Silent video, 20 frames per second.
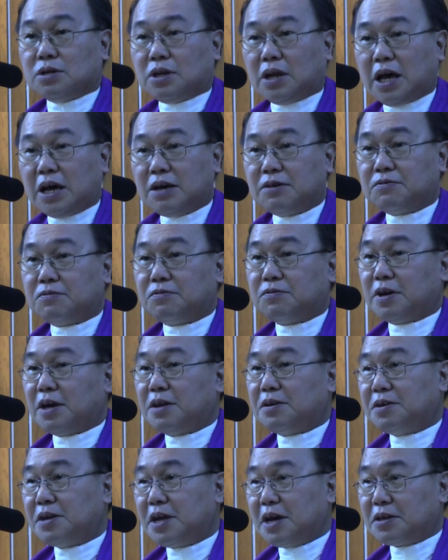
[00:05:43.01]
life
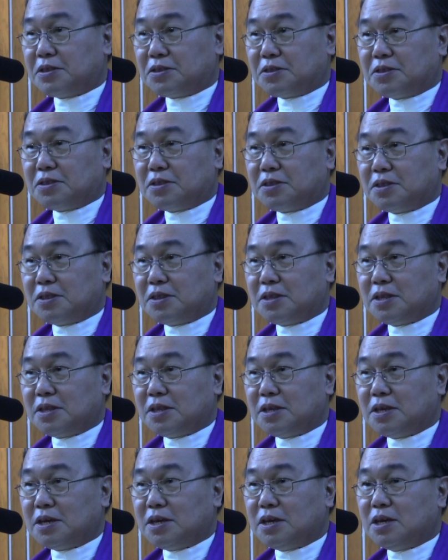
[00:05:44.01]
and death,
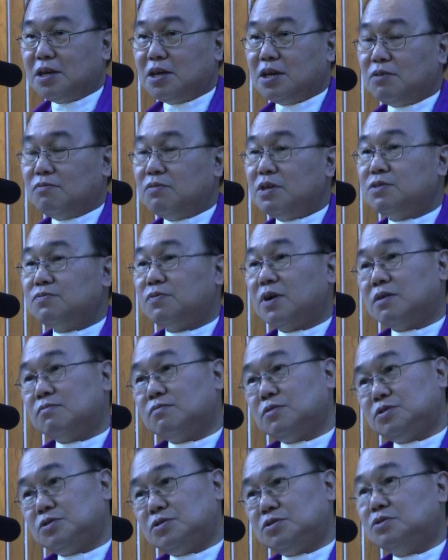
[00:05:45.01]
which
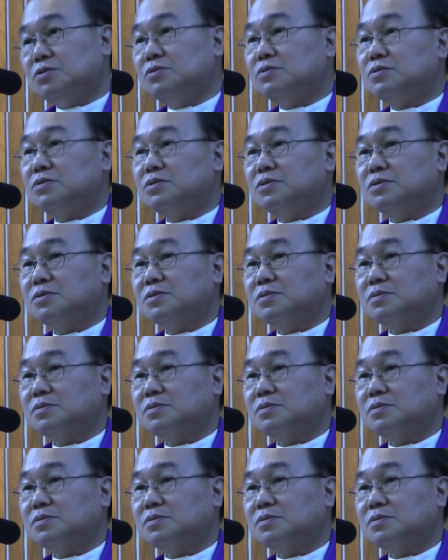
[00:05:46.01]
one would you choose?